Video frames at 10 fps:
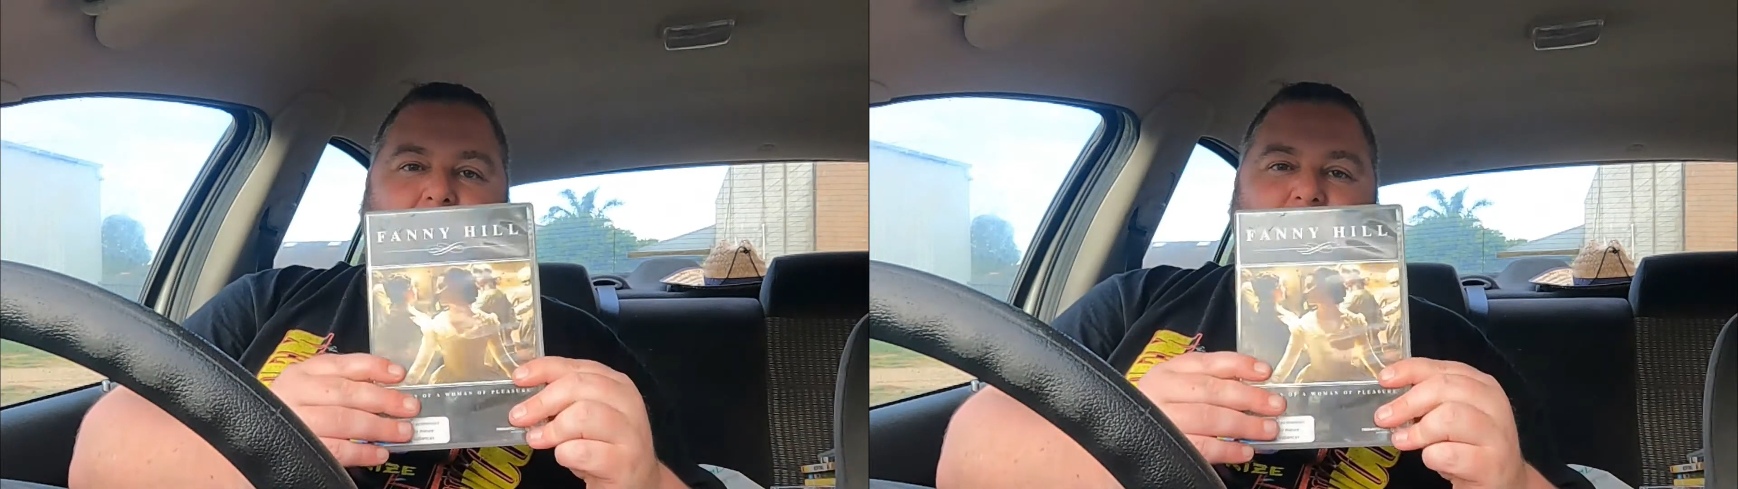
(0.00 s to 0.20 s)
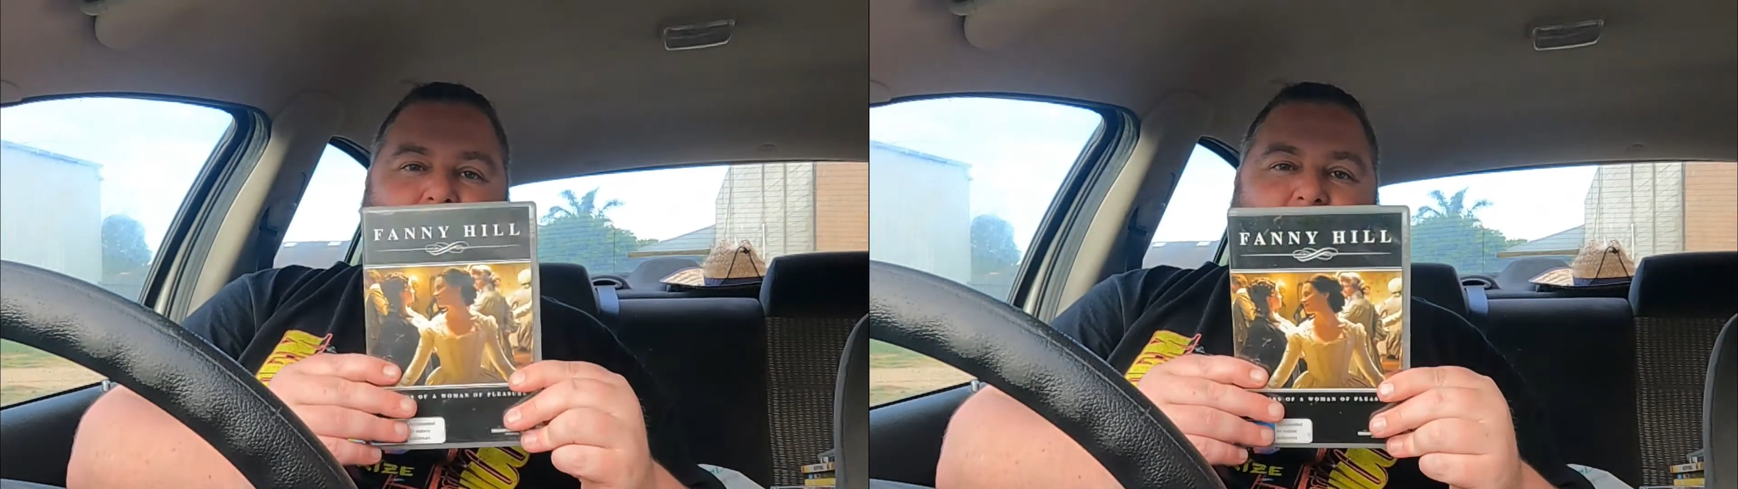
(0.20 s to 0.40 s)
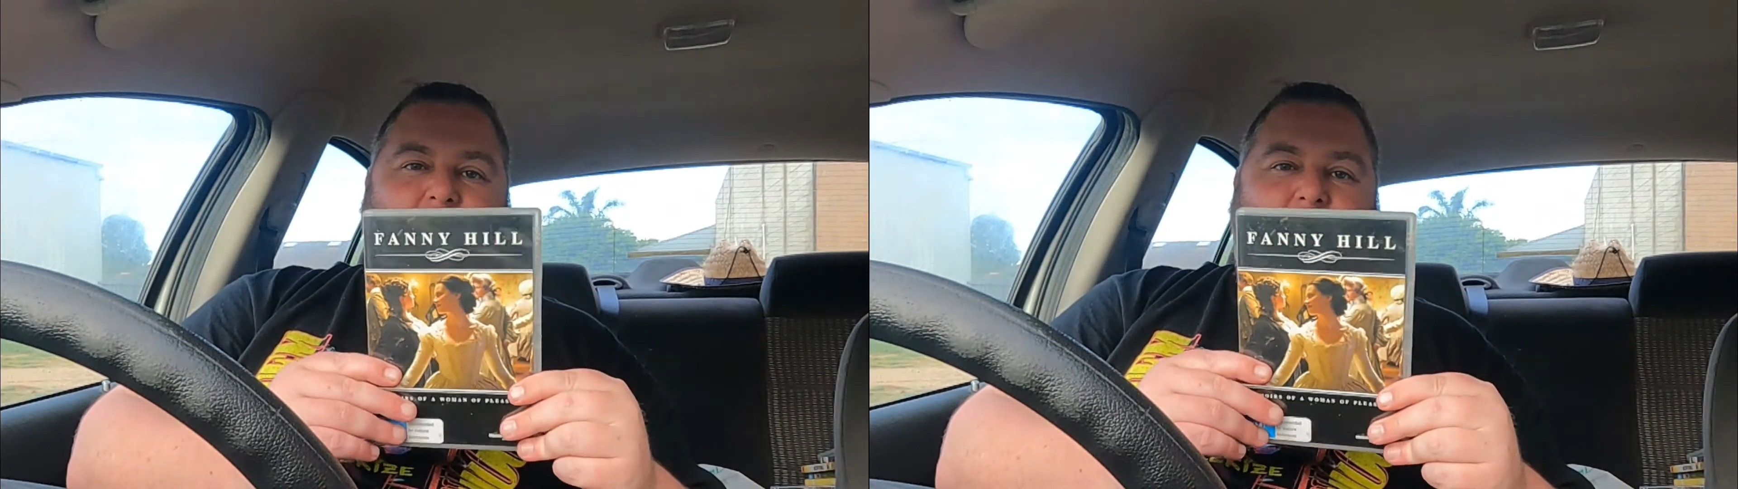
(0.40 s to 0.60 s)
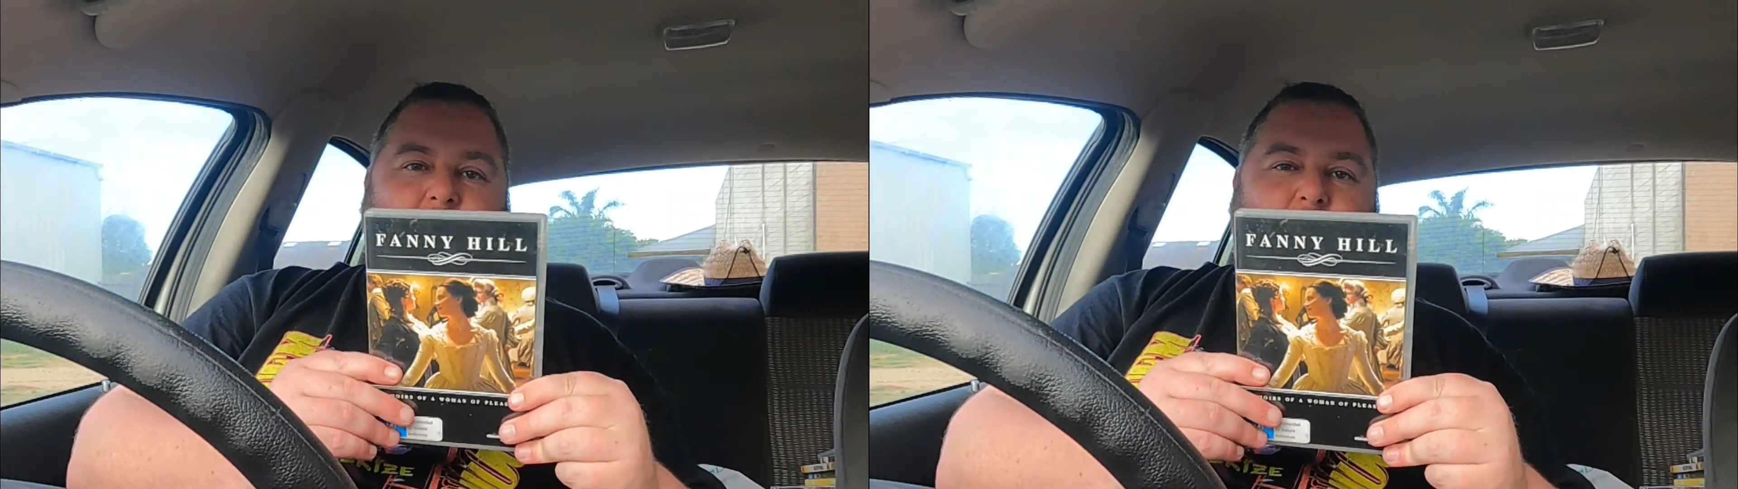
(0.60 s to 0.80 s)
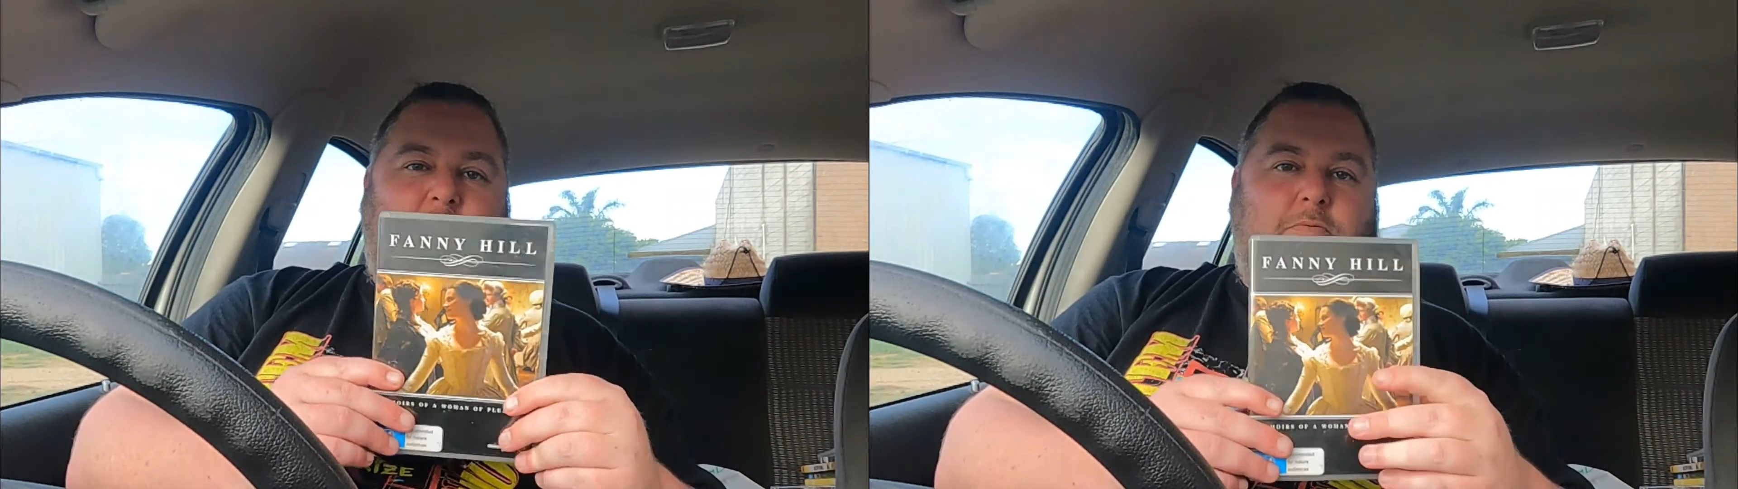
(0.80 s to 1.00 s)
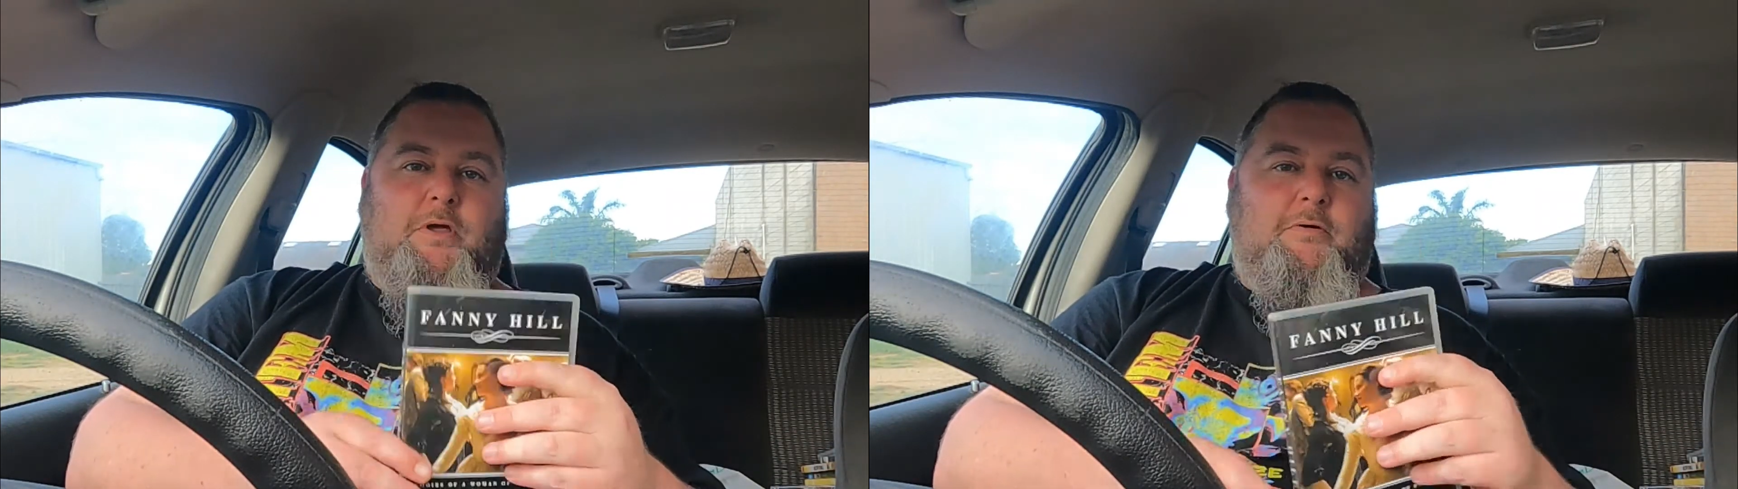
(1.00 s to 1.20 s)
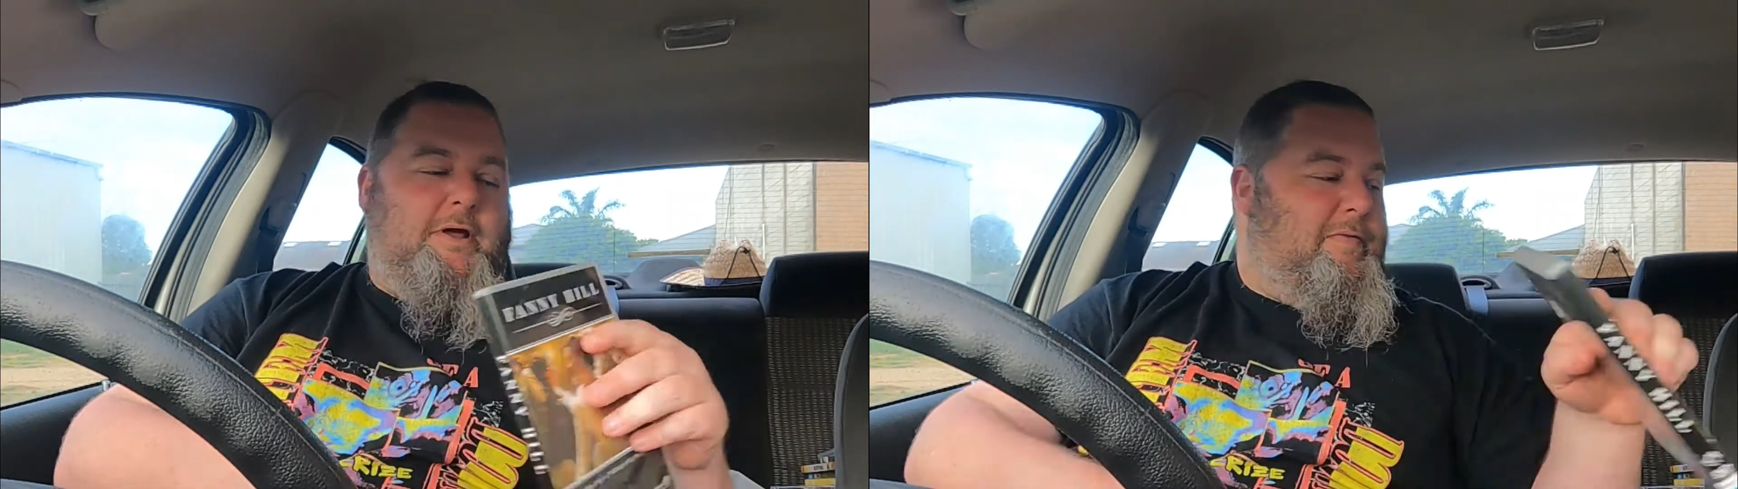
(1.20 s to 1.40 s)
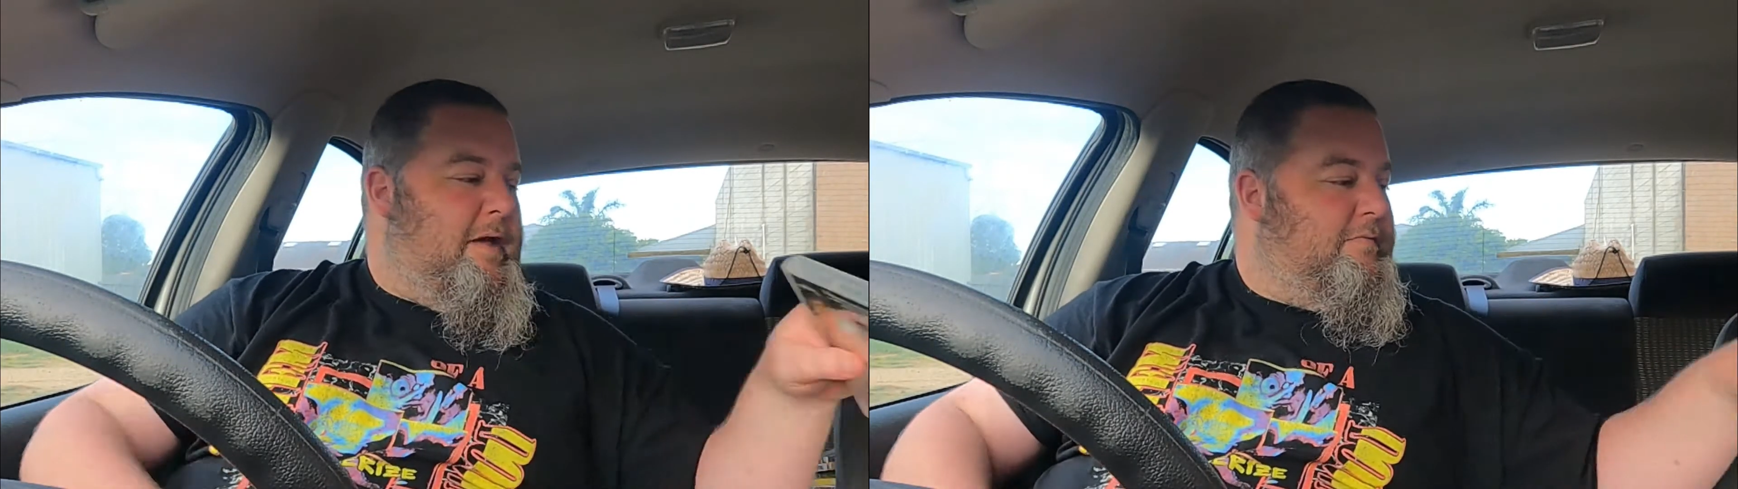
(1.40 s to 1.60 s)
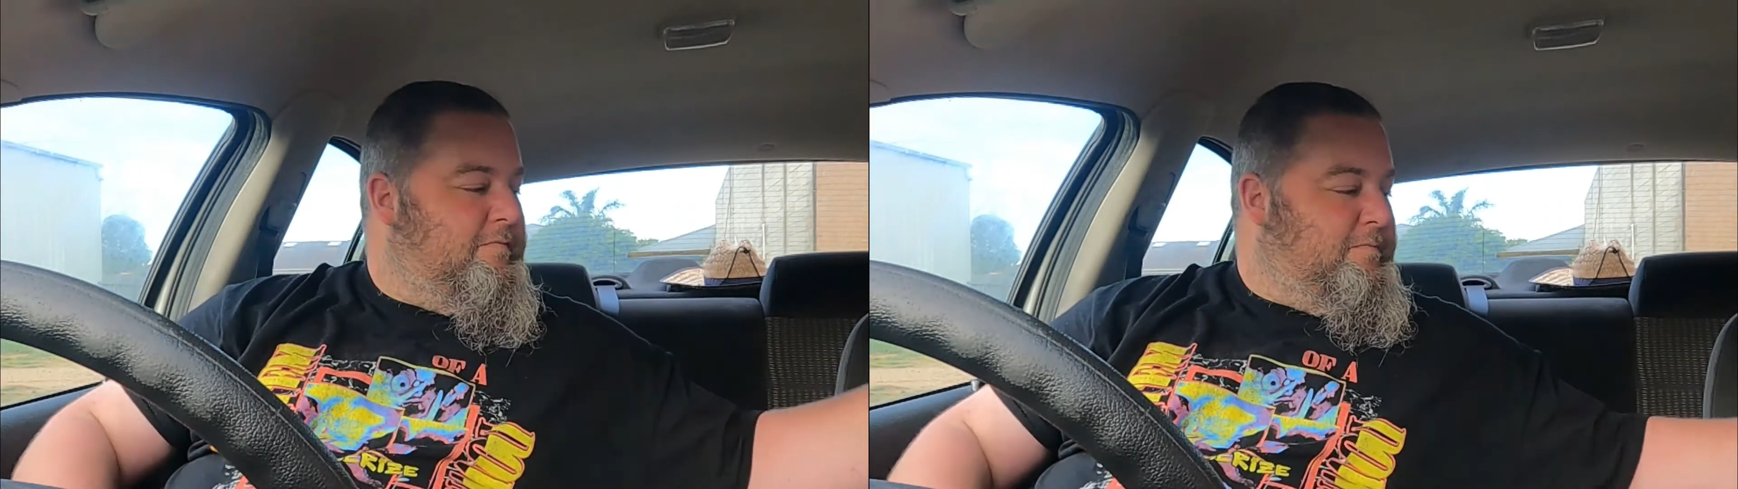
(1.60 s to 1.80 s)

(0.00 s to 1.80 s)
So Fanny Hill probably around that